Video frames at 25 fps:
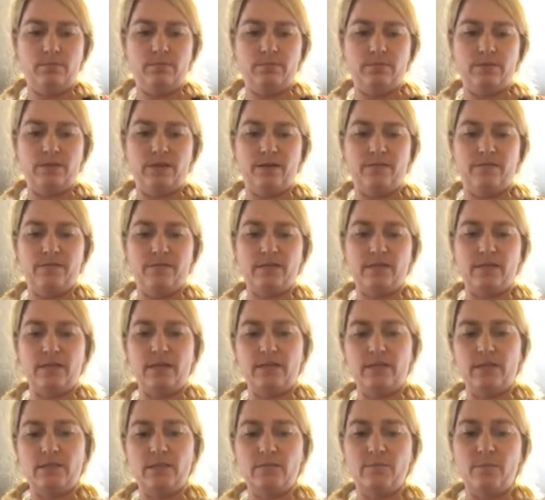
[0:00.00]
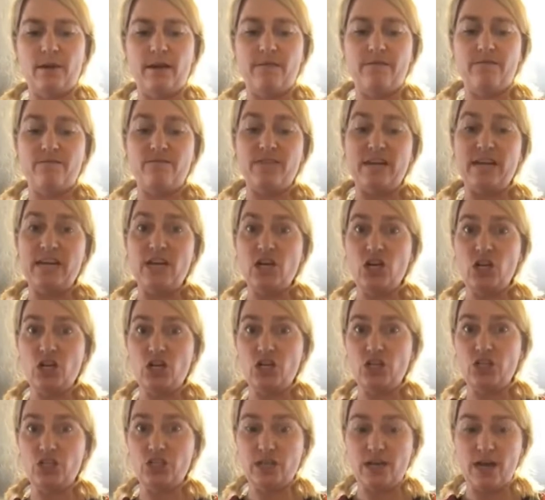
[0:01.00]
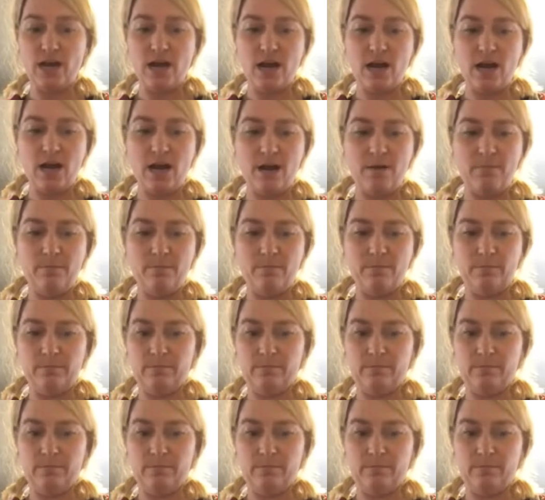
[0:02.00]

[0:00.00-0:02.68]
so I've sliced my fingers up.